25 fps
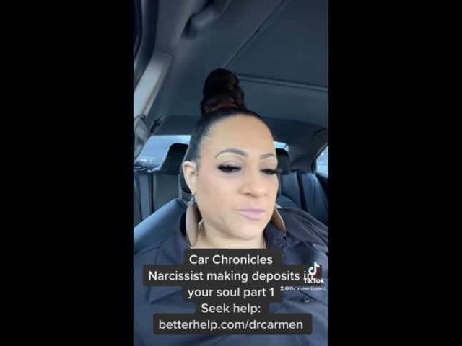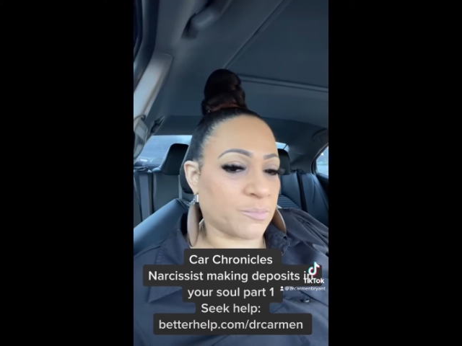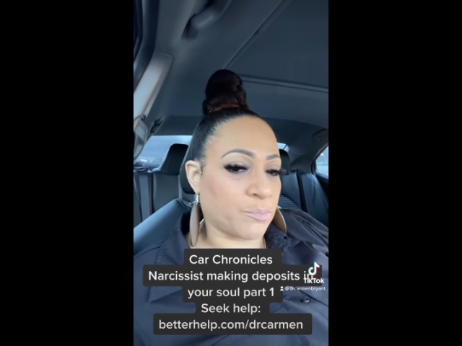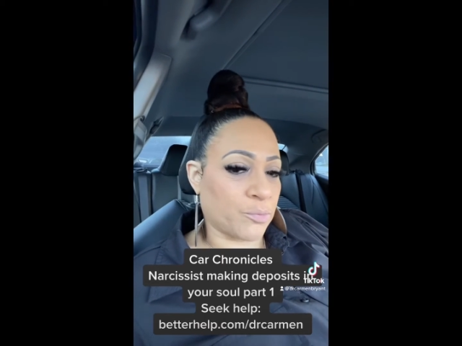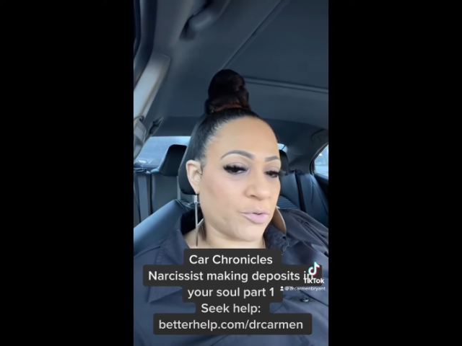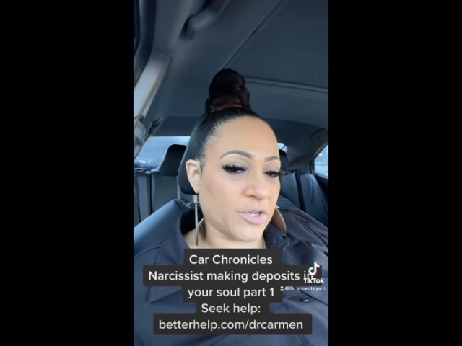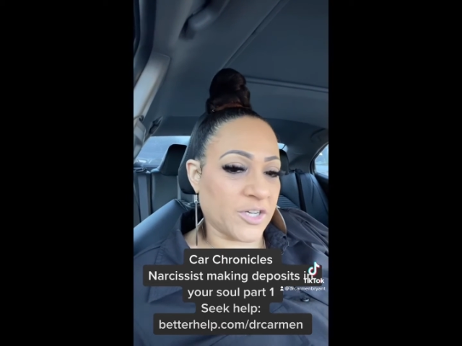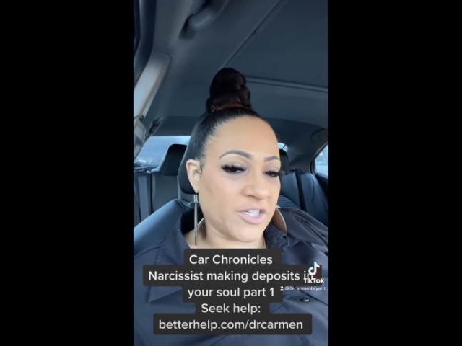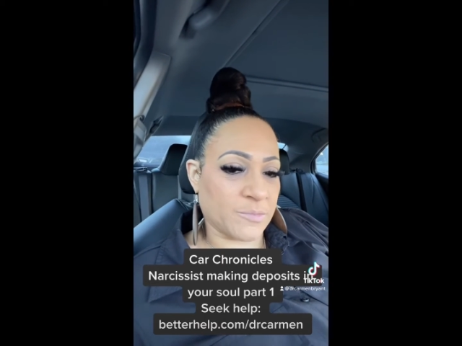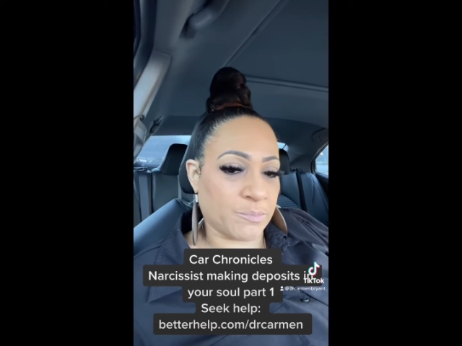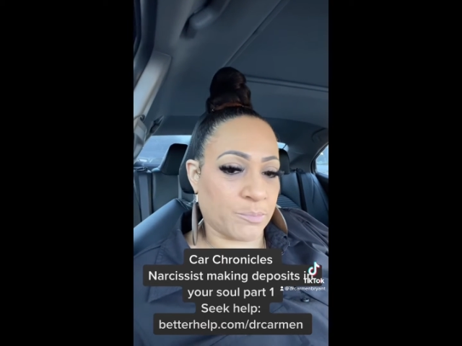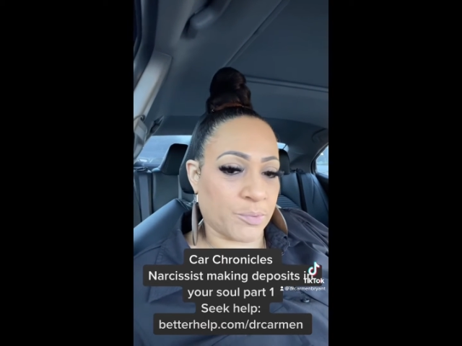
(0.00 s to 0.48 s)

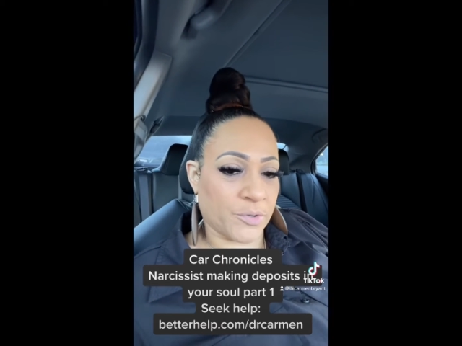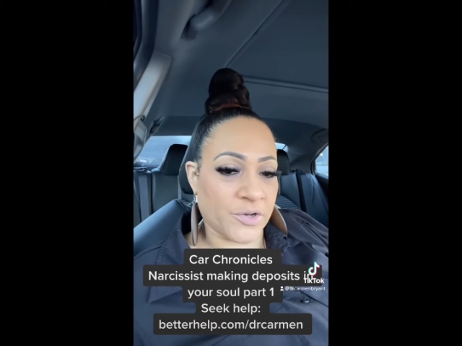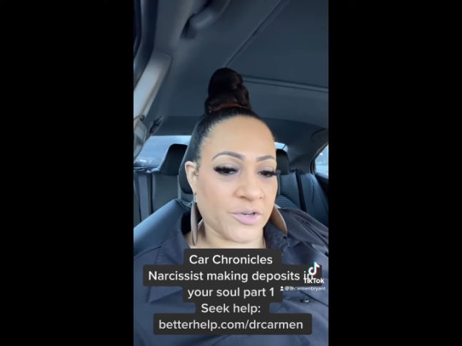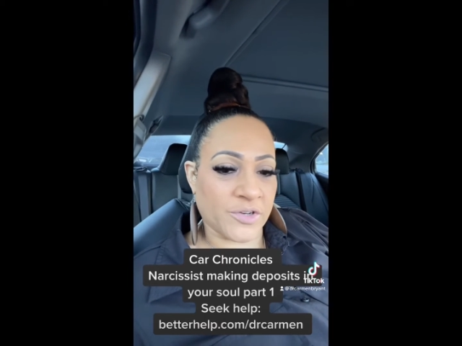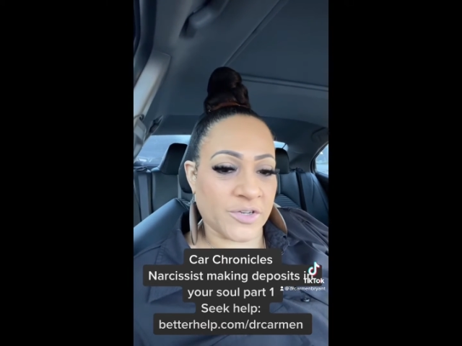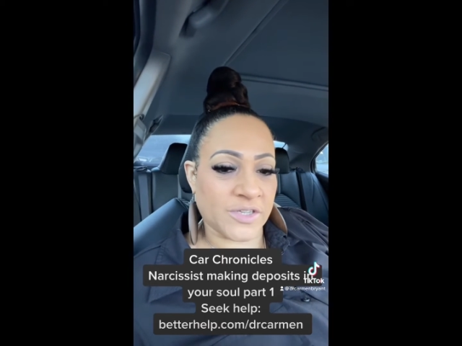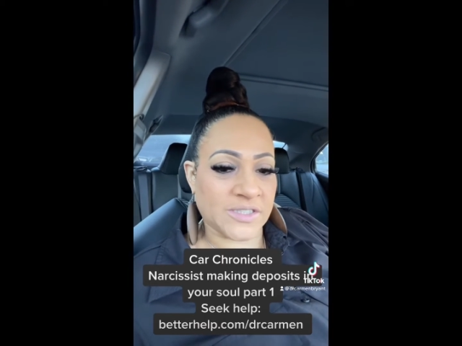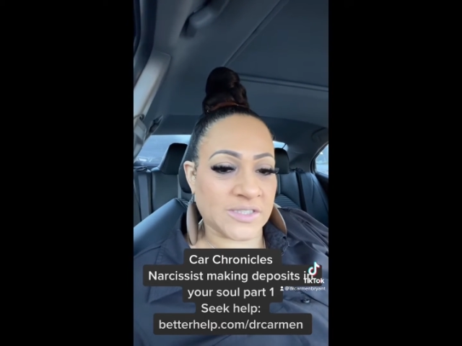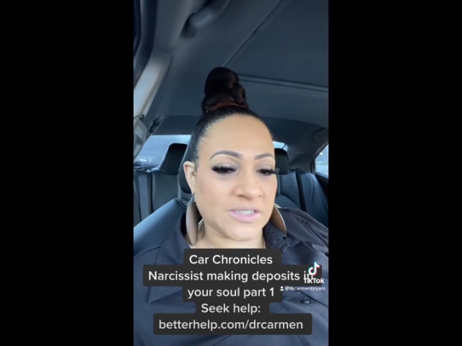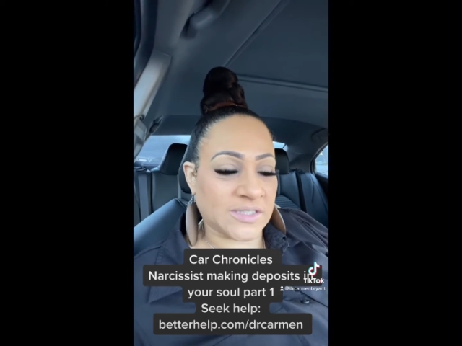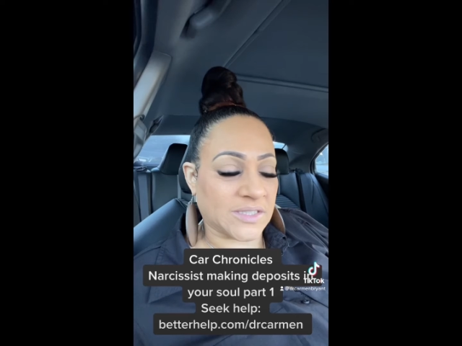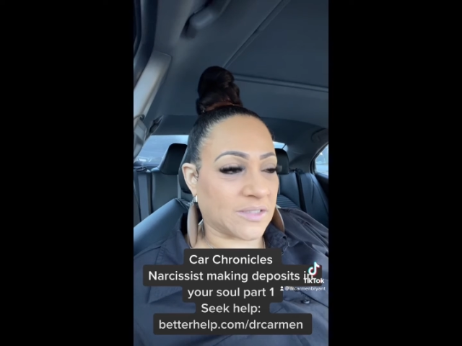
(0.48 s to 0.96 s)
breeds
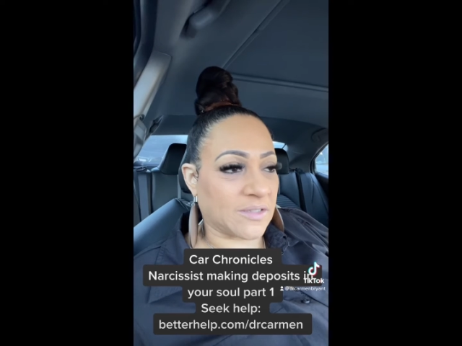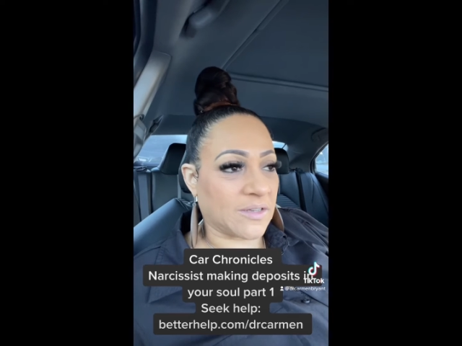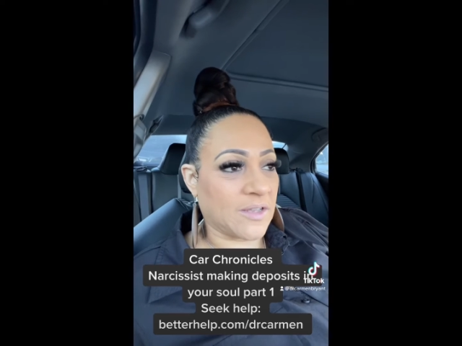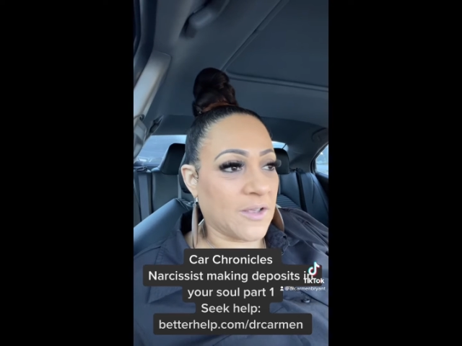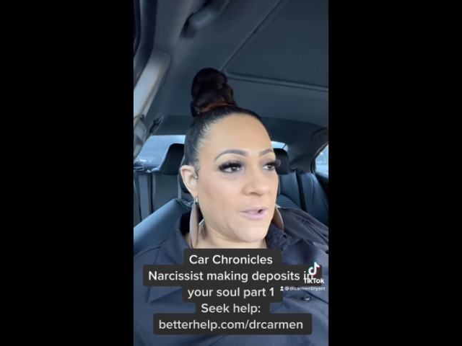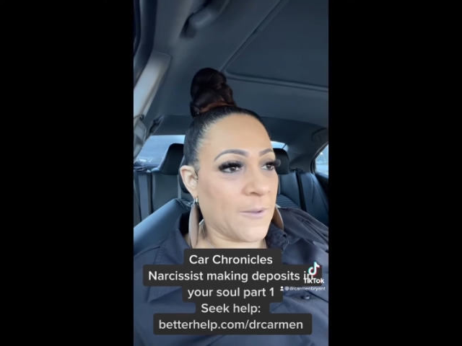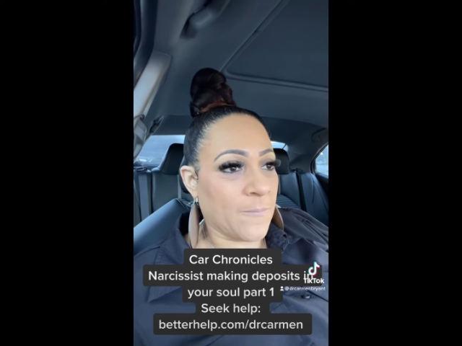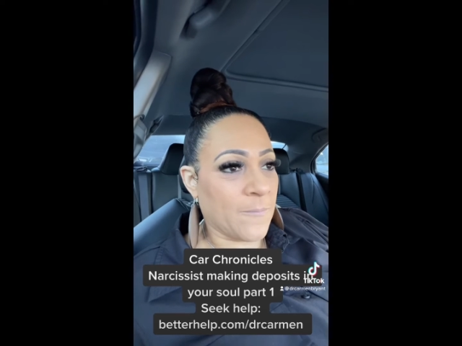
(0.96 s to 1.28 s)
bitterness and